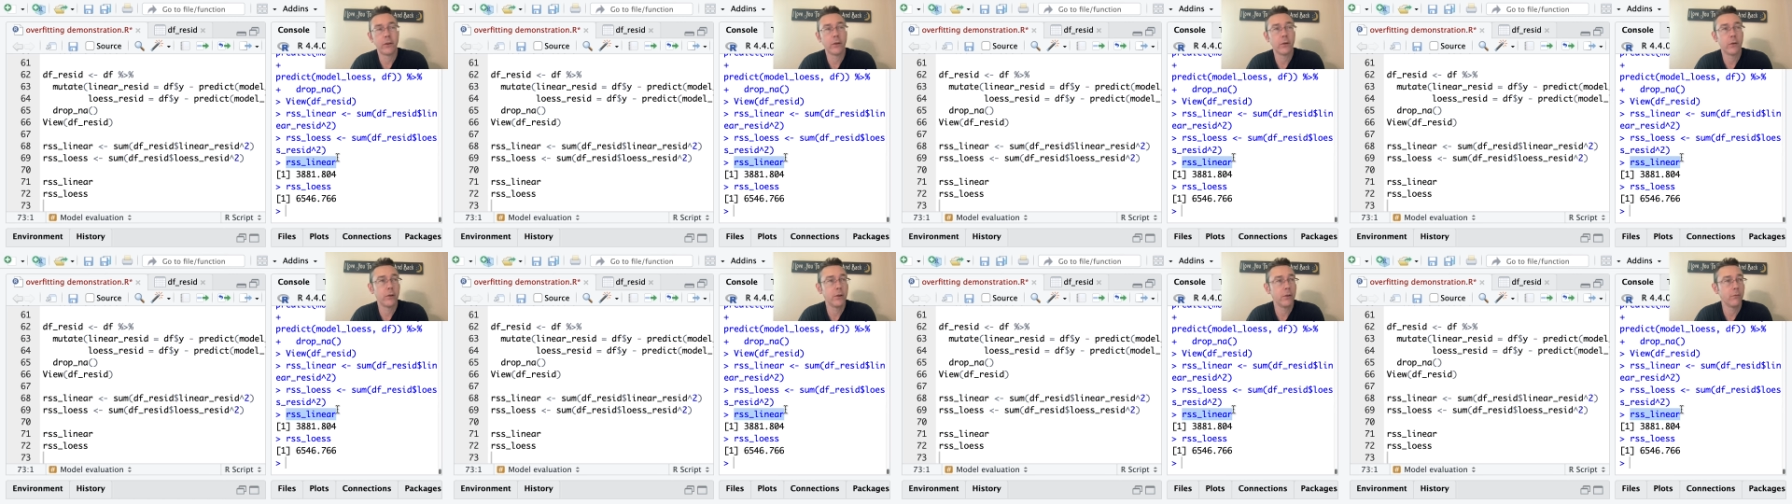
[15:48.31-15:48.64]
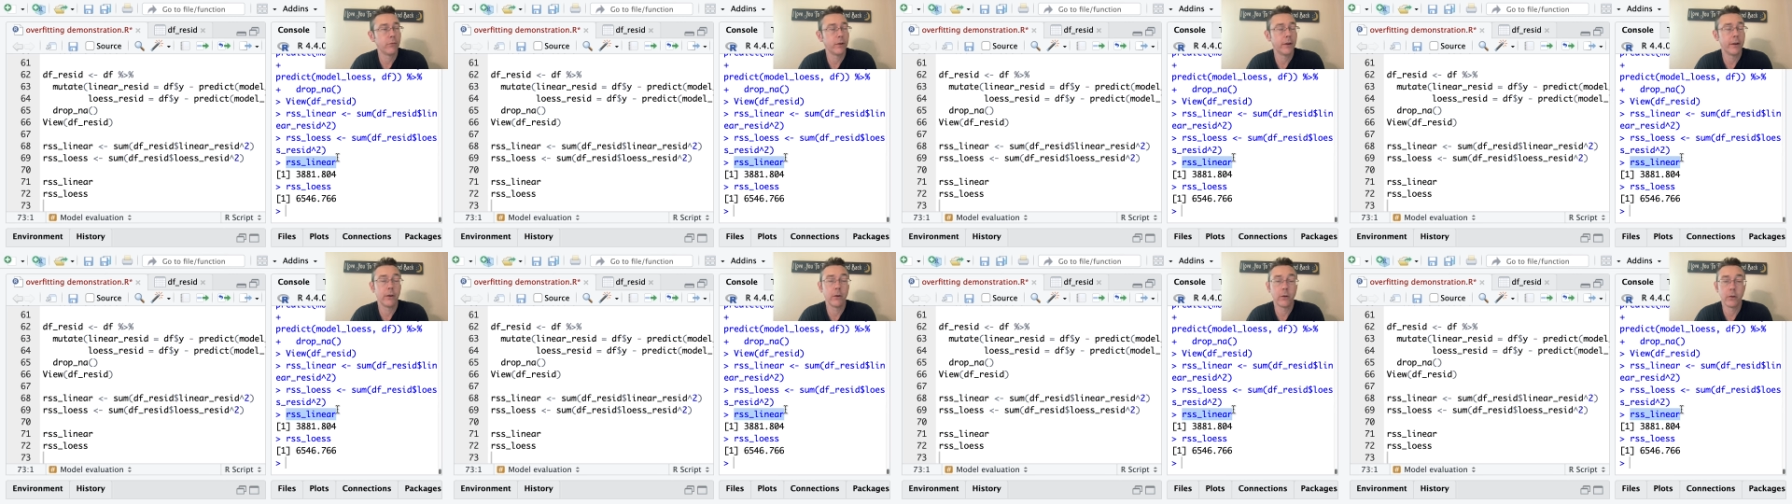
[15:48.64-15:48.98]

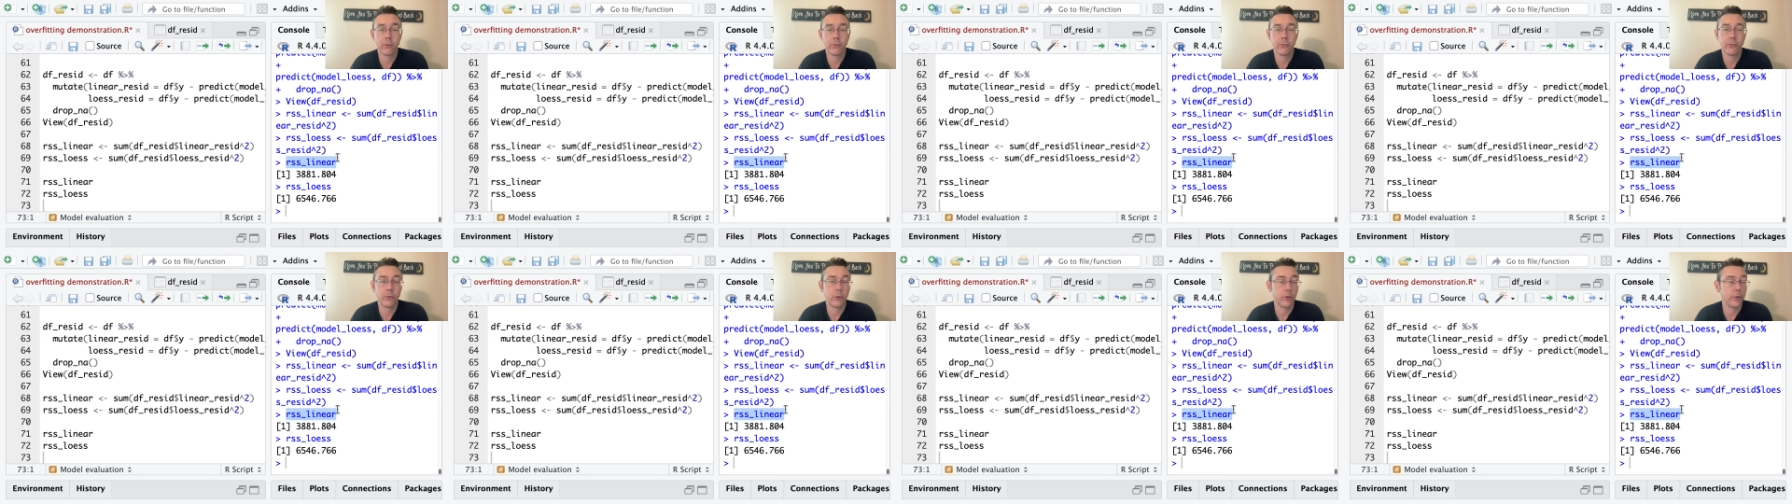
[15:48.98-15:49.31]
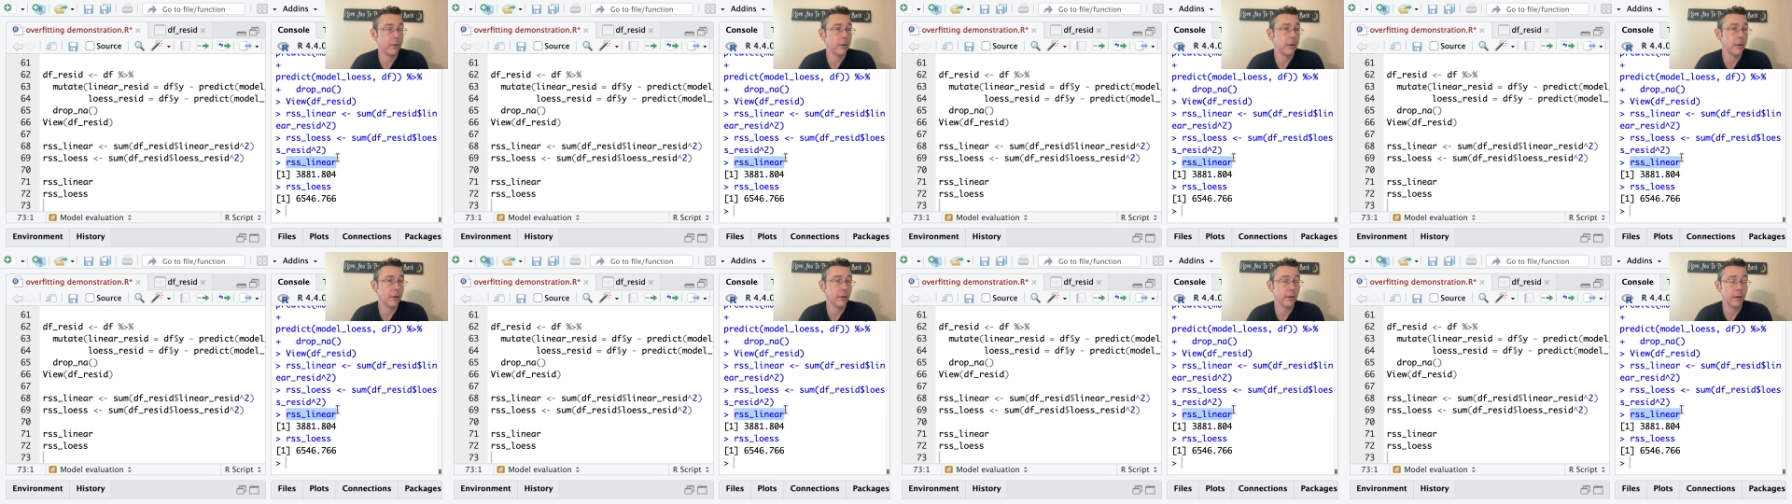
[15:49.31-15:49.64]
error for
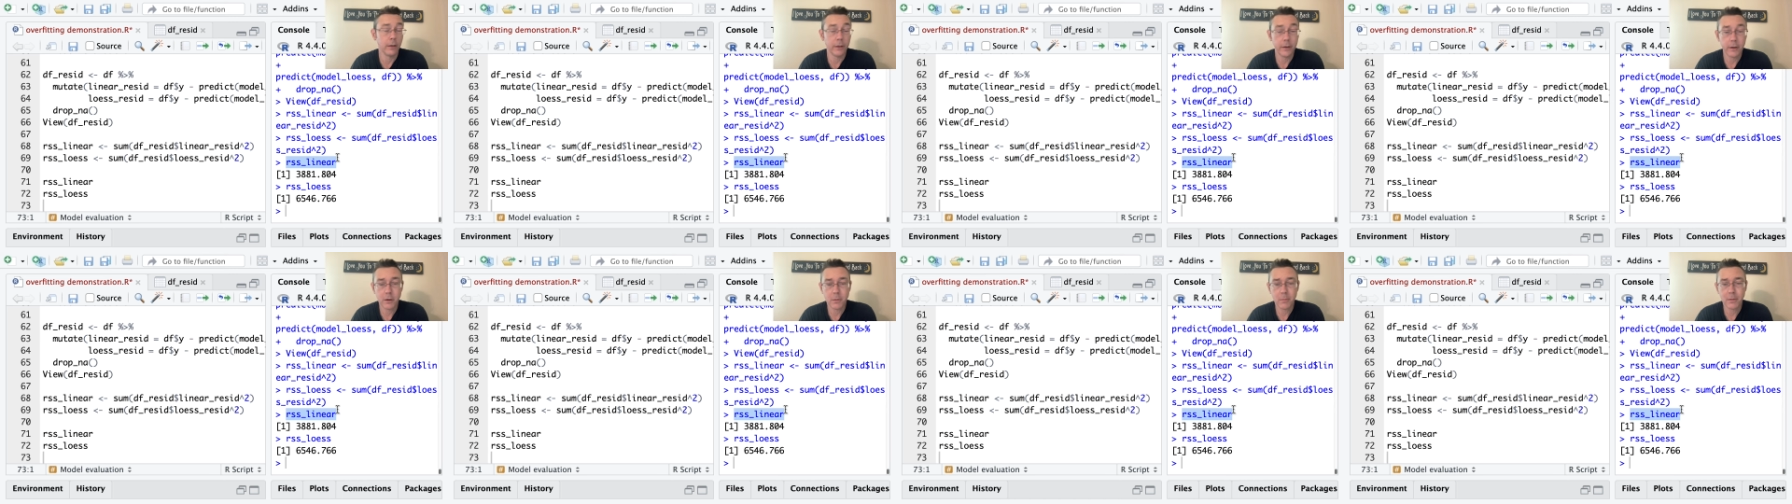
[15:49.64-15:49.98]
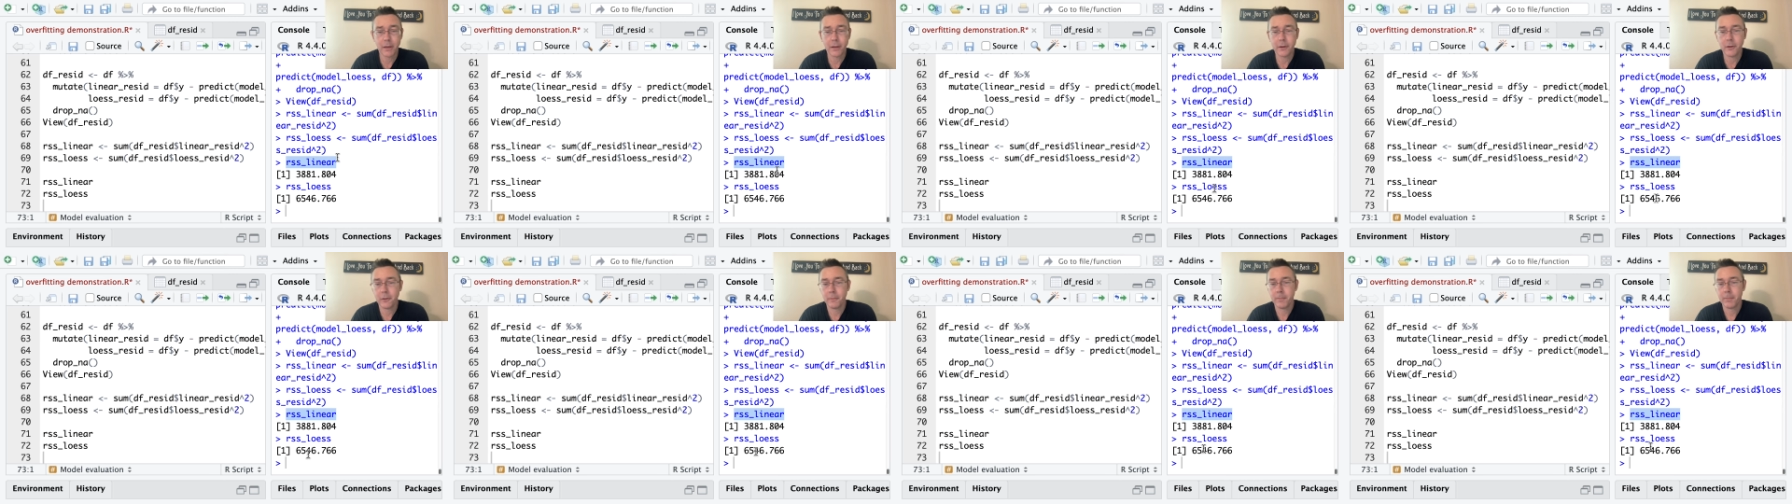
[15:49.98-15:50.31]
the linear
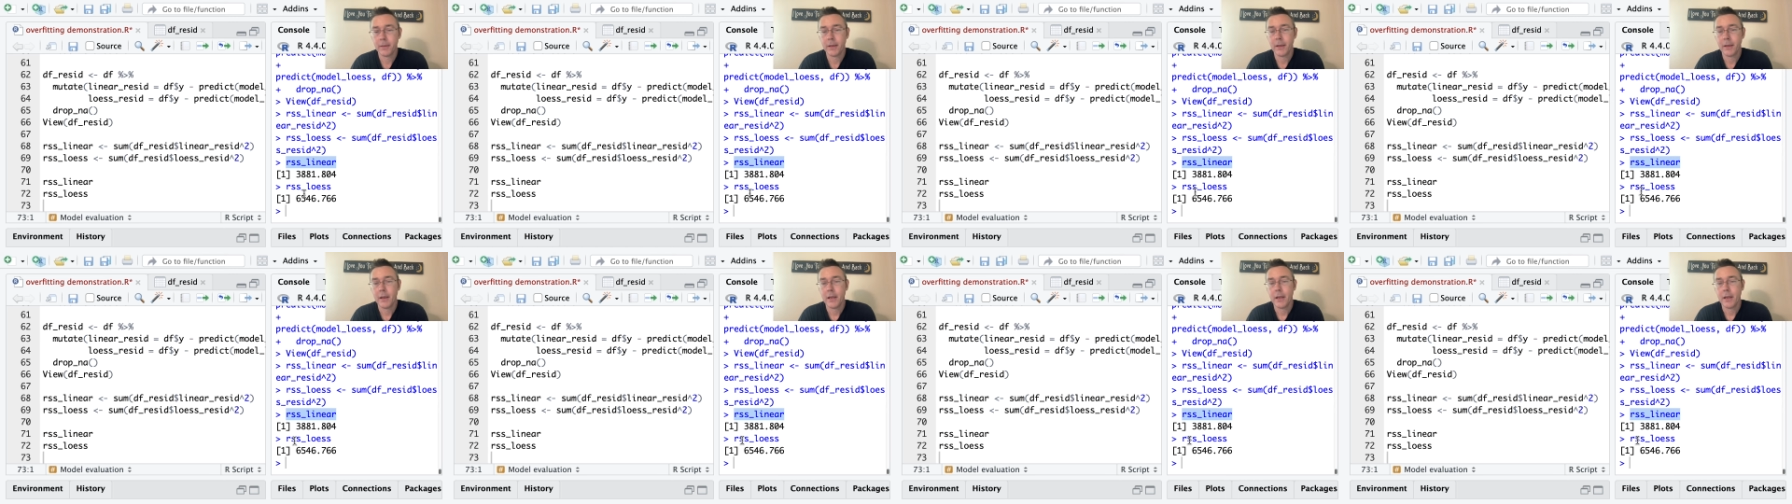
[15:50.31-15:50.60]
model?